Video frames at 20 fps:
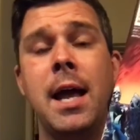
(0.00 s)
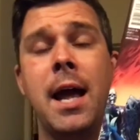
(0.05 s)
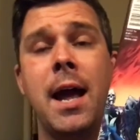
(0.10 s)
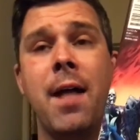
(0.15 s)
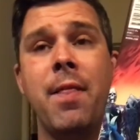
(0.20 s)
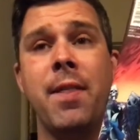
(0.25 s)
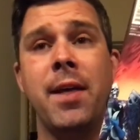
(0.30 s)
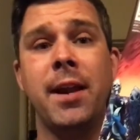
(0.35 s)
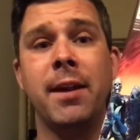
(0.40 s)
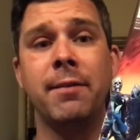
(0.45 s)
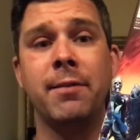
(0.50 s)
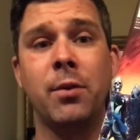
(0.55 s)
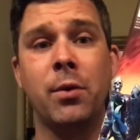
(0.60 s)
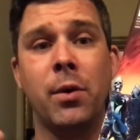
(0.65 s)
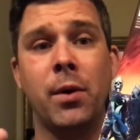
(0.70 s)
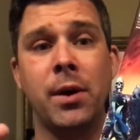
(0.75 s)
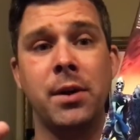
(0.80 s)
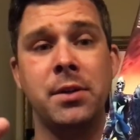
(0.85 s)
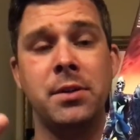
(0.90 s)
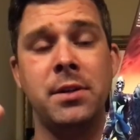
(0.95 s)
and then of
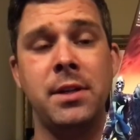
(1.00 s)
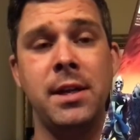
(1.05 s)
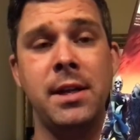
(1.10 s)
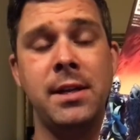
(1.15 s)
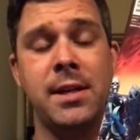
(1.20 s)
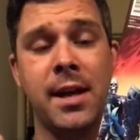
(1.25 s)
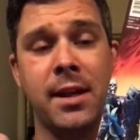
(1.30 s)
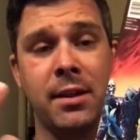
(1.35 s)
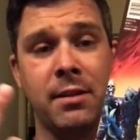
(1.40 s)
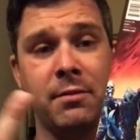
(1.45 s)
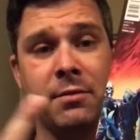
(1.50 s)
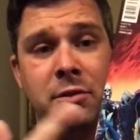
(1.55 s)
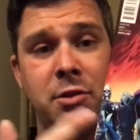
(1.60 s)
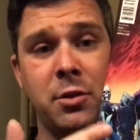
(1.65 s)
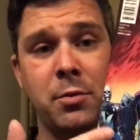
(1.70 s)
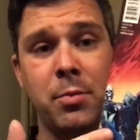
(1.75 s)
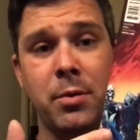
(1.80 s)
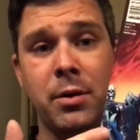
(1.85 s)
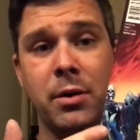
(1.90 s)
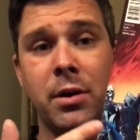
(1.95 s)
course the Death of
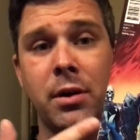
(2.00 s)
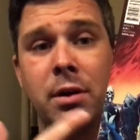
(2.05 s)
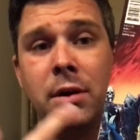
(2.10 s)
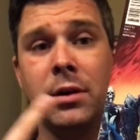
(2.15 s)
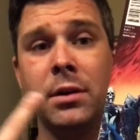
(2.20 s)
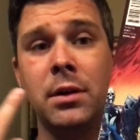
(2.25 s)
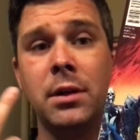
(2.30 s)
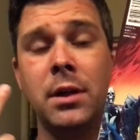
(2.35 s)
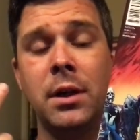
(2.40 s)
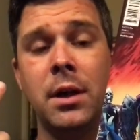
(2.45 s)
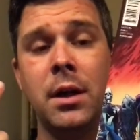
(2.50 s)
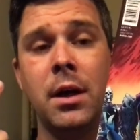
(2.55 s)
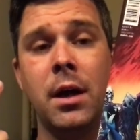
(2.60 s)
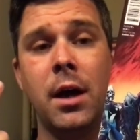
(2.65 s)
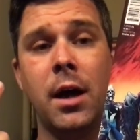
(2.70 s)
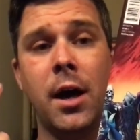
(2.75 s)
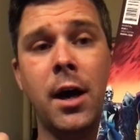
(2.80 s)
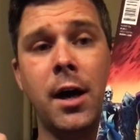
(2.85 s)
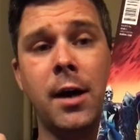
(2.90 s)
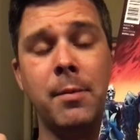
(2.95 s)
Supergirl
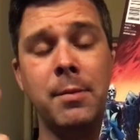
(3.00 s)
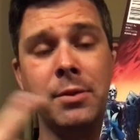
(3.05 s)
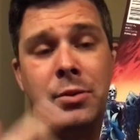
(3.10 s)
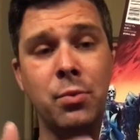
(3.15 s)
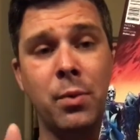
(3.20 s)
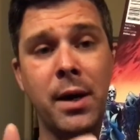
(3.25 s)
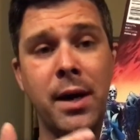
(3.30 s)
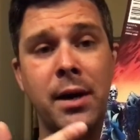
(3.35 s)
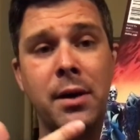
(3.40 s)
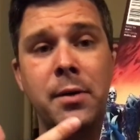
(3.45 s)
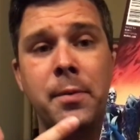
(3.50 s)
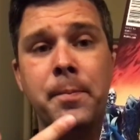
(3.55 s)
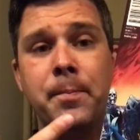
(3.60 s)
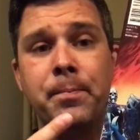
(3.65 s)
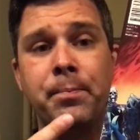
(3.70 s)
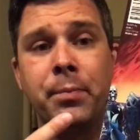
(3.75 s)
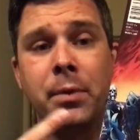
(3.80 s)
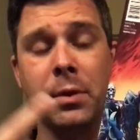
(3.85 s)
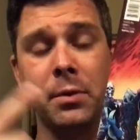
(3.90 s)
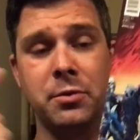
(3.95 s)
um, as well,
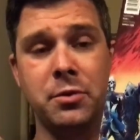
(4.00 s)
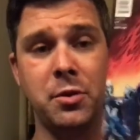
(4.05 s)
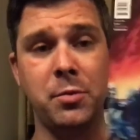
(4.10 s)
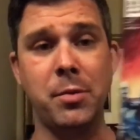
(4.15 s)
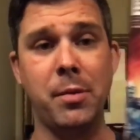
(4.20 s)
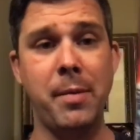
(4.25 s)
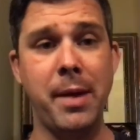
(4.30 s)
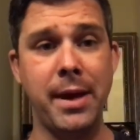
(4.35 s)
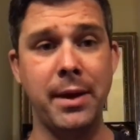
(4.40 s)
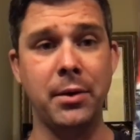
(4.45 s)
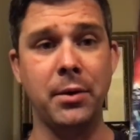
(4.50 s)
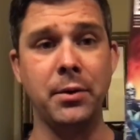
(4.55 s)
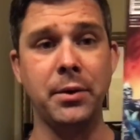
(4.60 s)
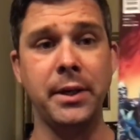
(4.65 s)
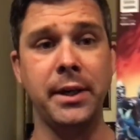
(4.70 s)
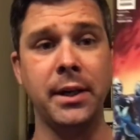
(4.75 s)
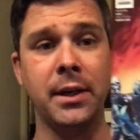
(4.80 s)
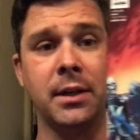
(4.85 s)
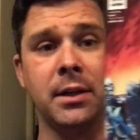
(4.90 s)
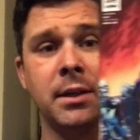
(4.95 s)
with Superman
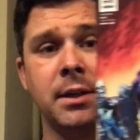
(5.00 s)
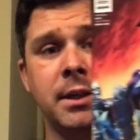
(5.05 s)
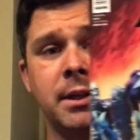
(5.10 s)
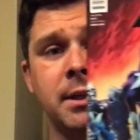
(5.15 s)
holding her.